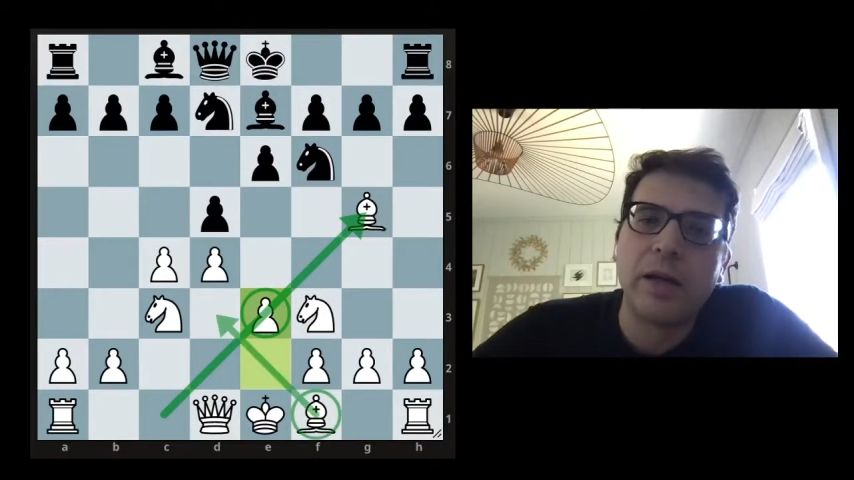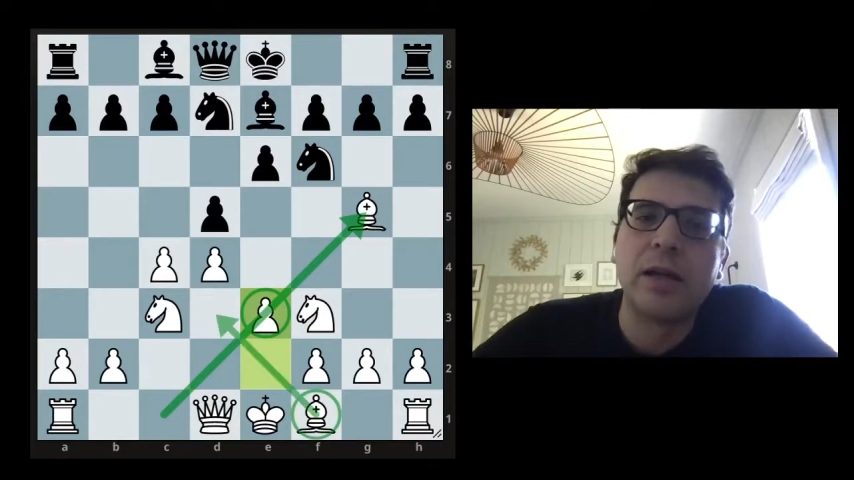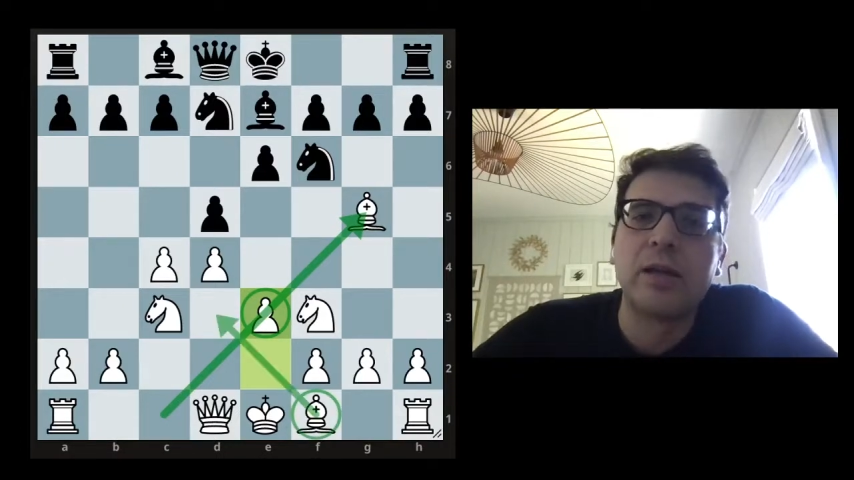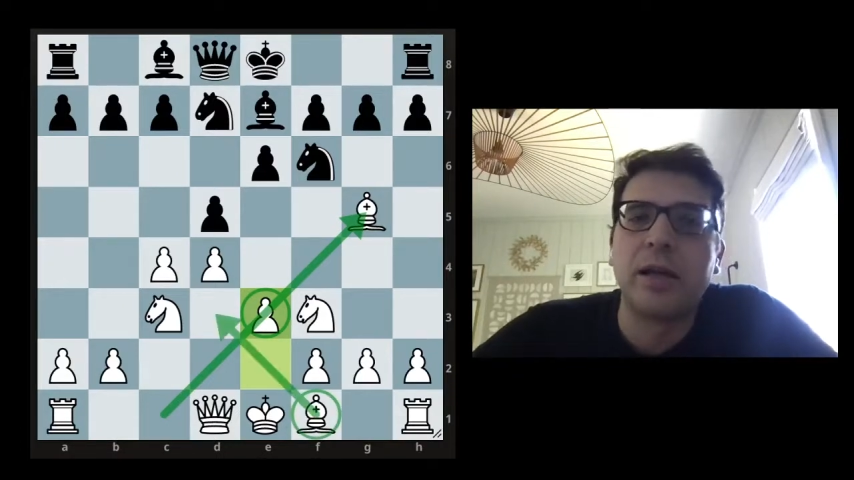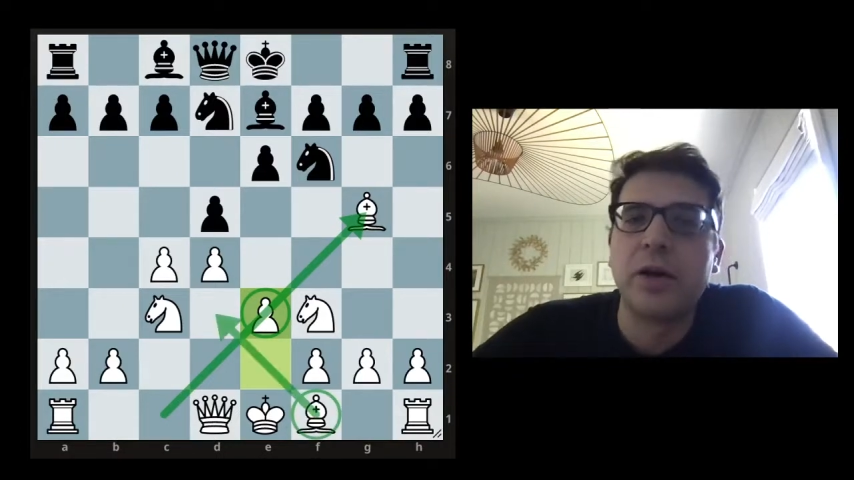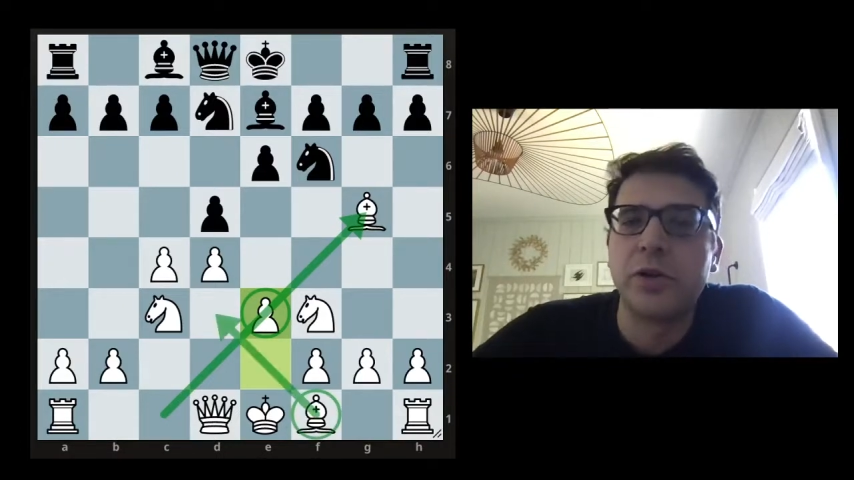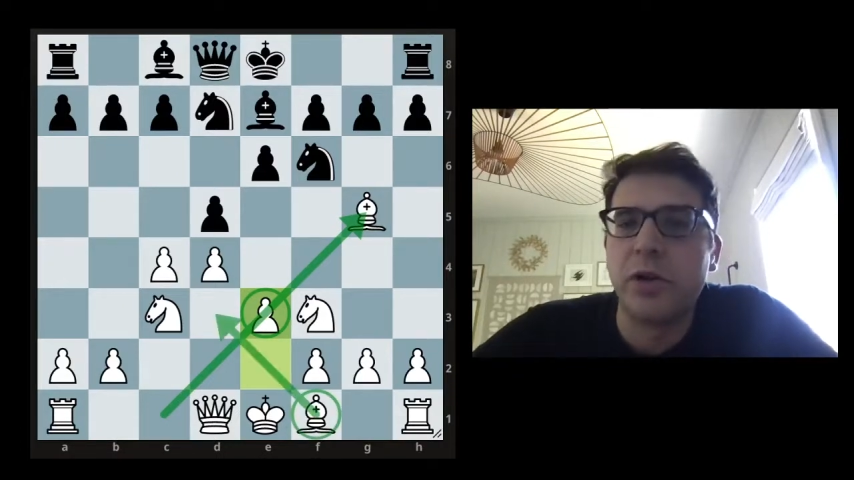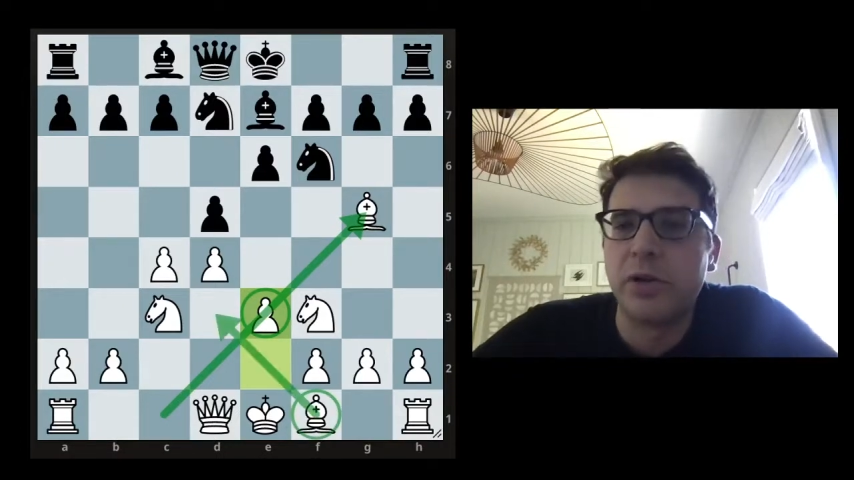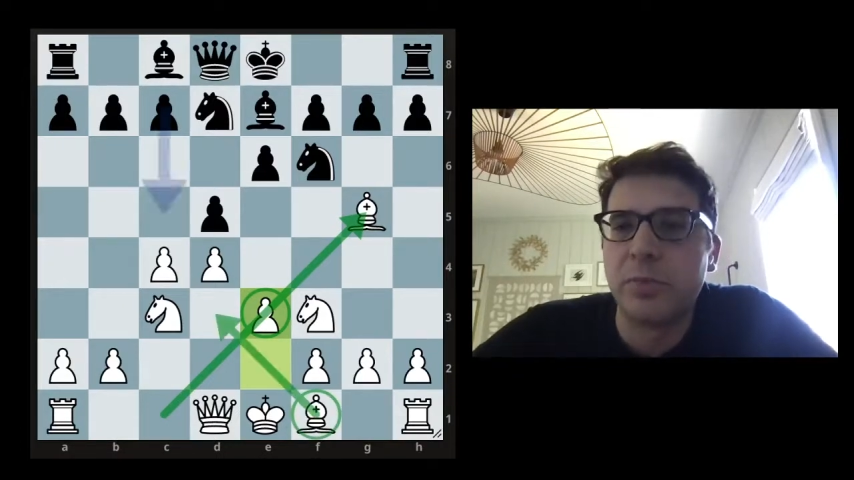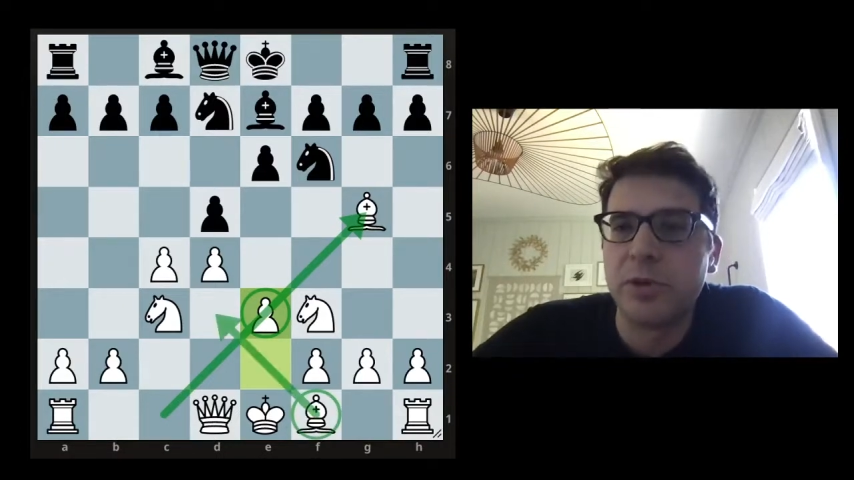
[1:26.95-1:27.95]
and allow
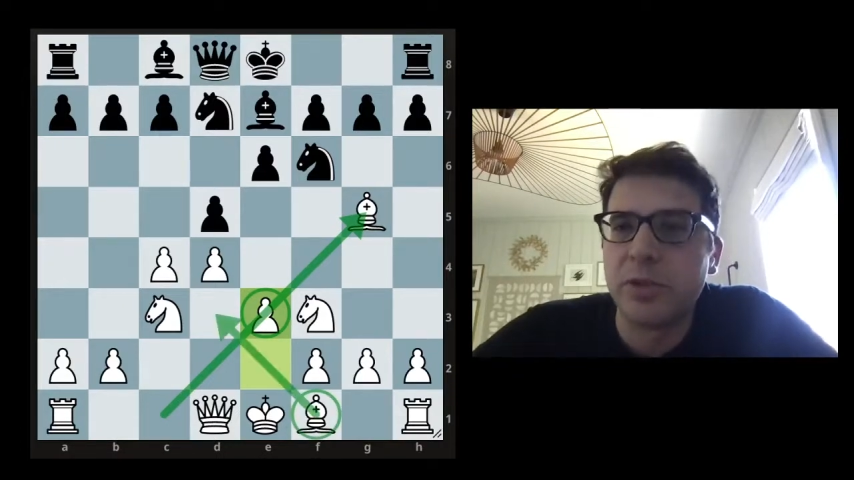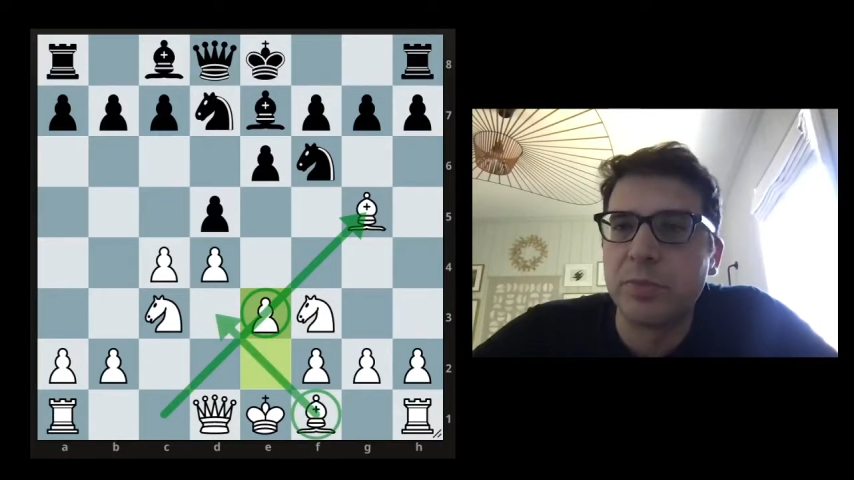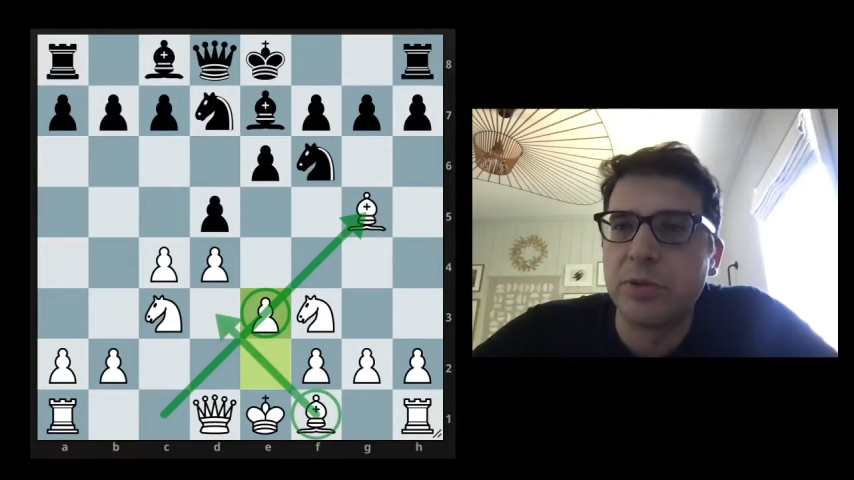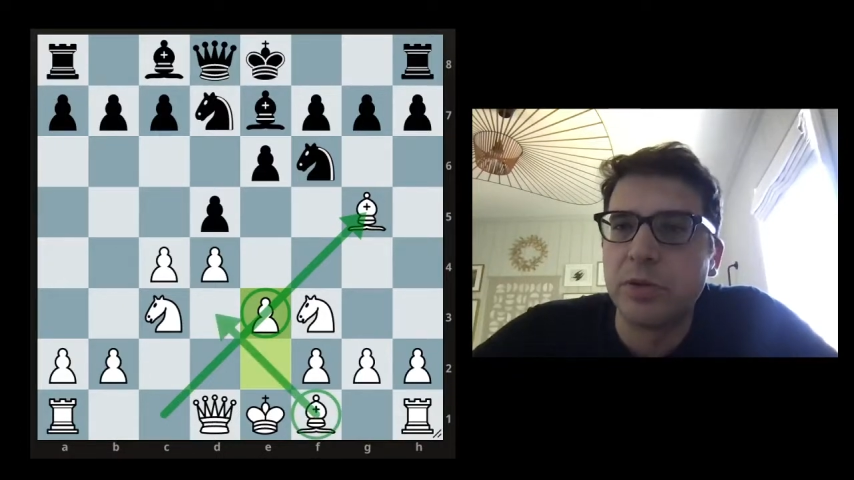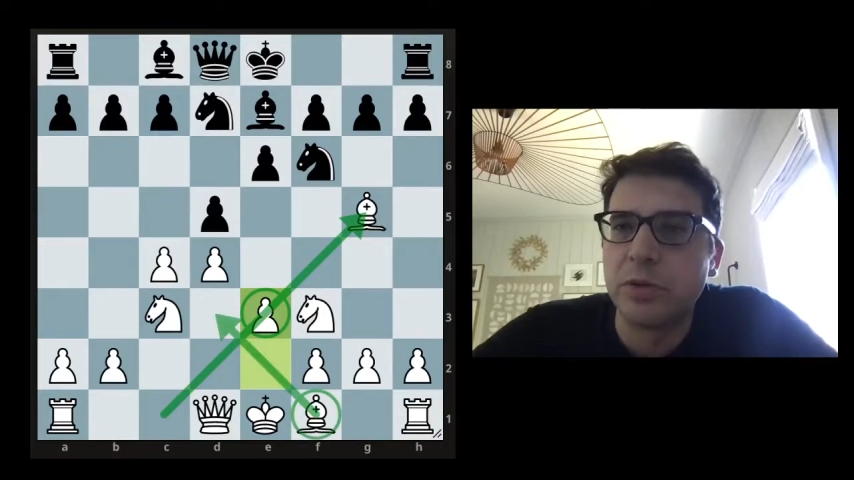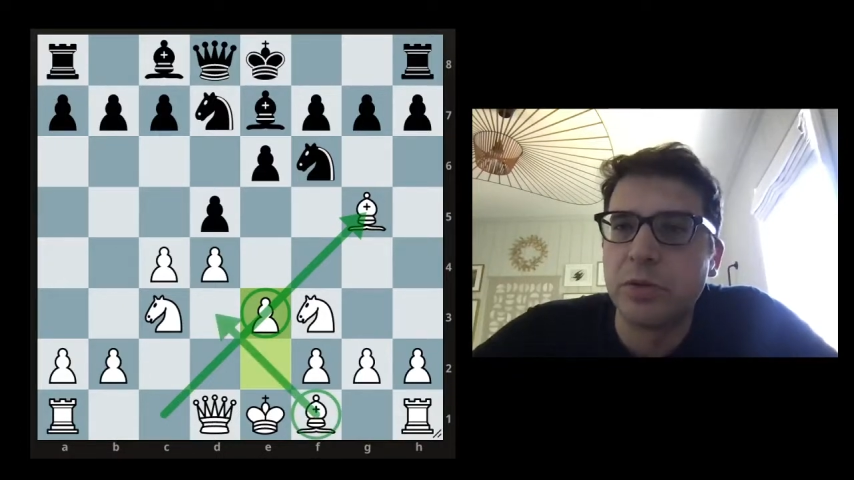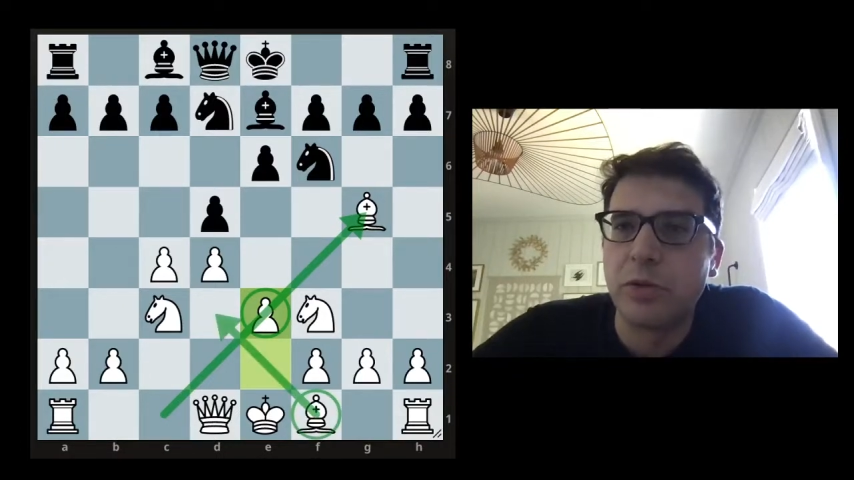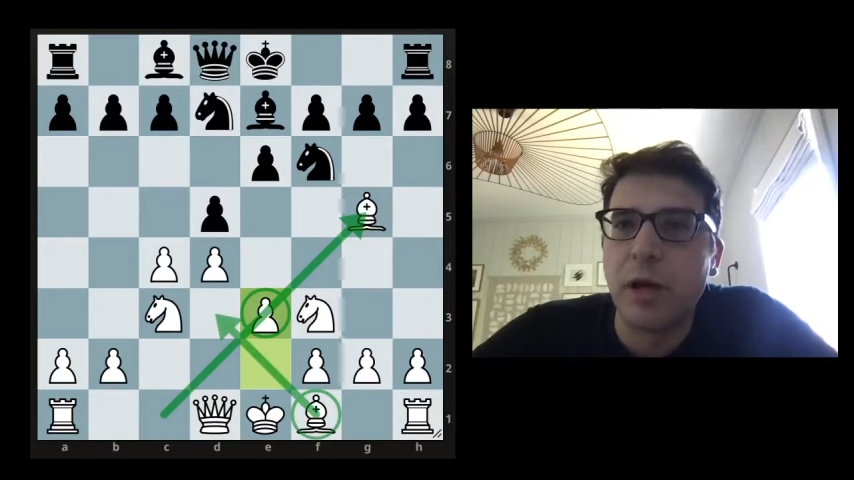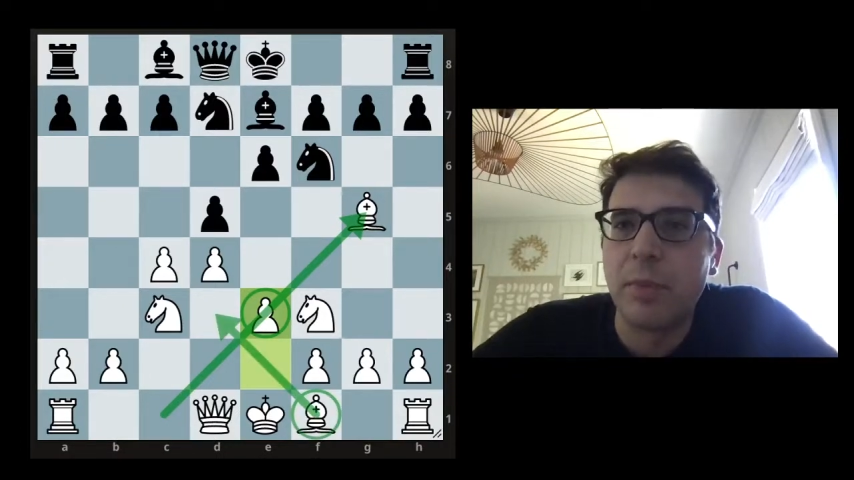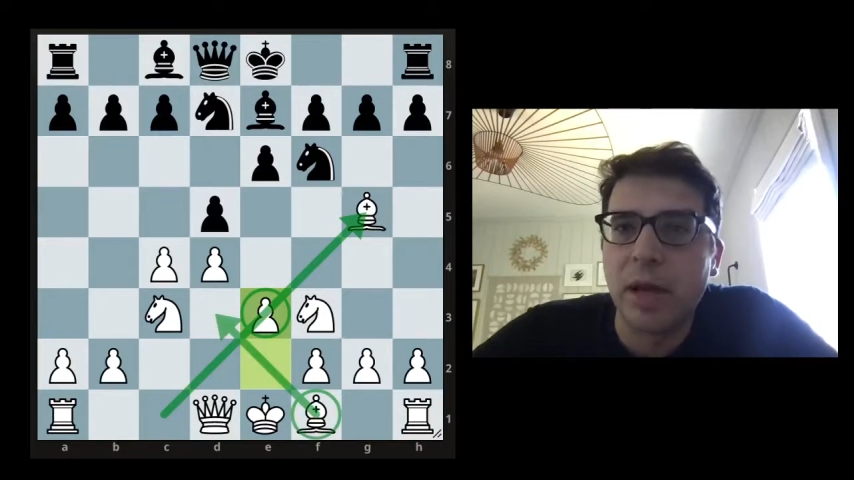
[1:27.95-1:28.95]
your other bishop to
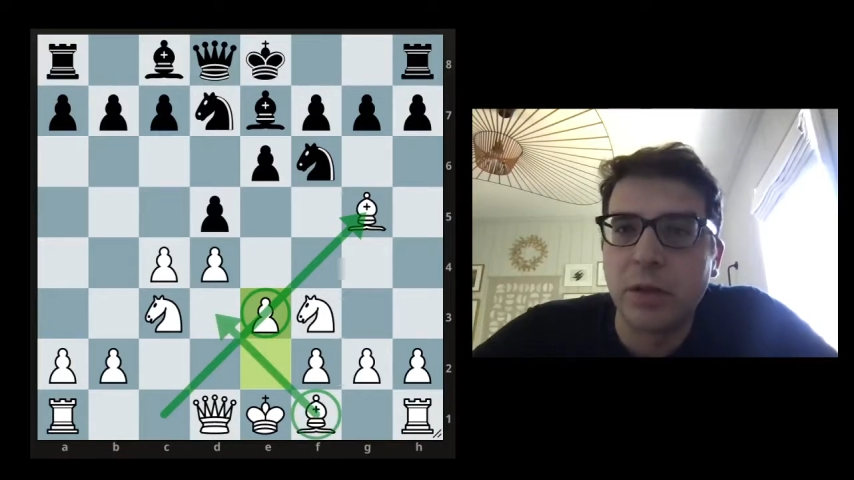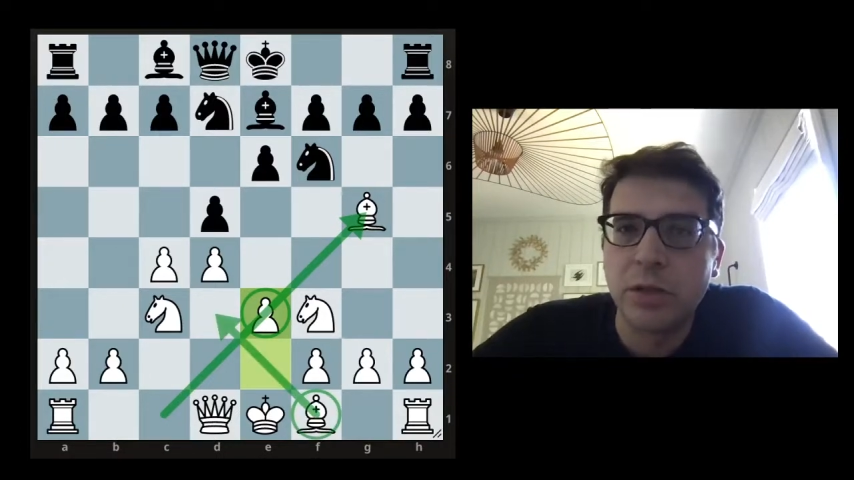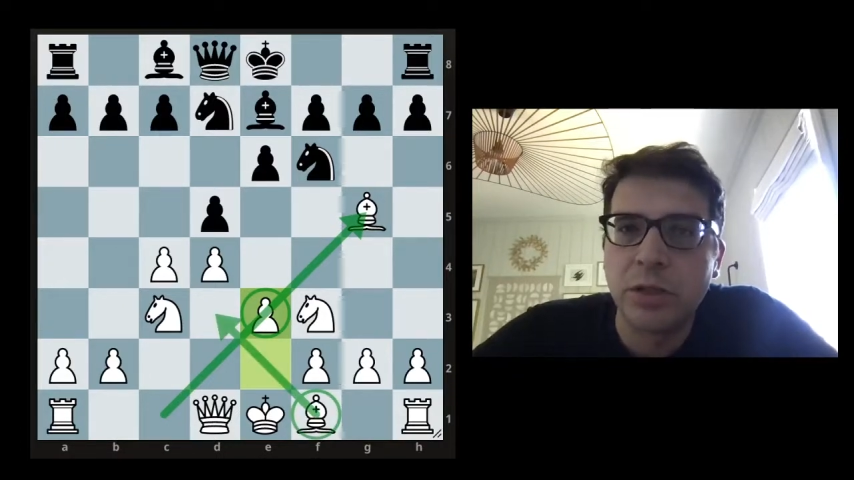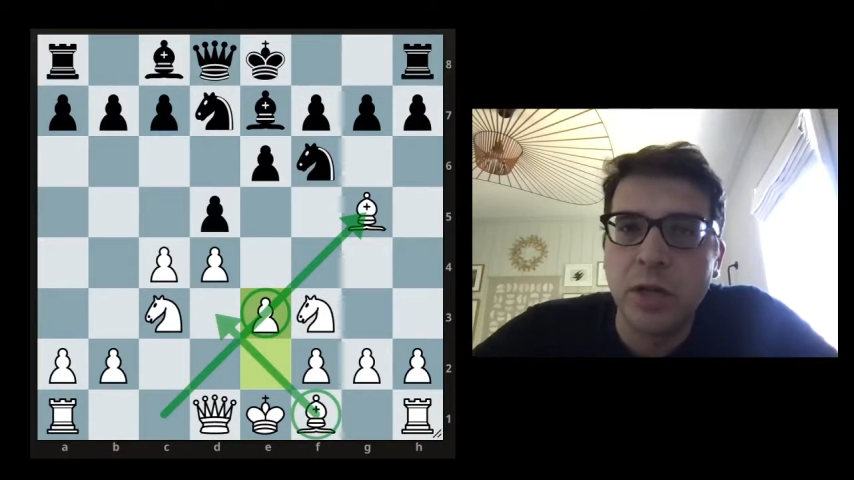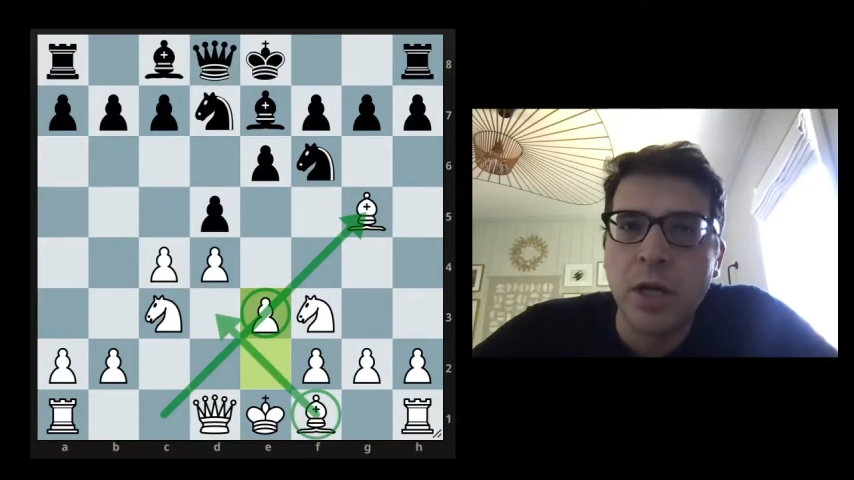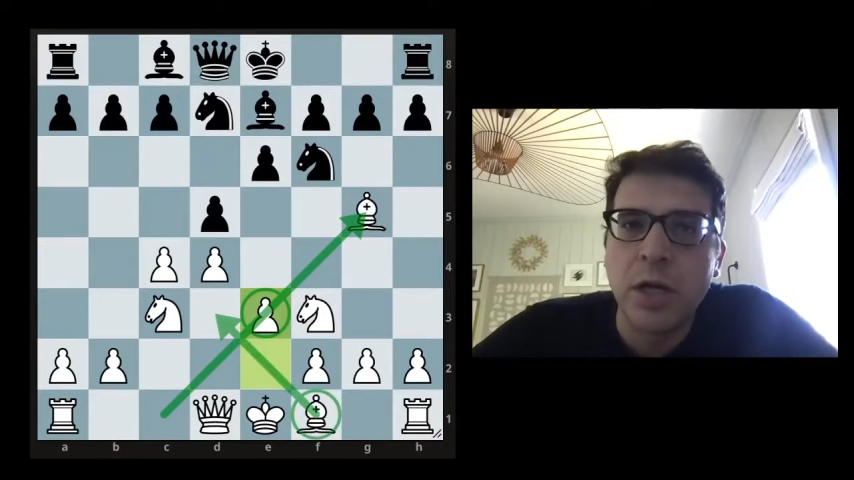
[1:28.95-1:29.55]
come out.